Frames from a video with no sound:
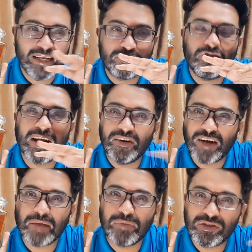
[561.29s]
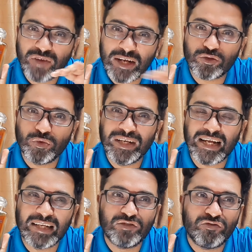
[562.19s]
It's very ripe, it's very sweet,
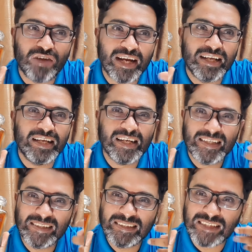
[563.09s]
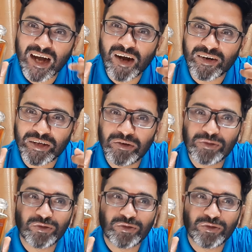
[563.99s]
and it's very dark, you know.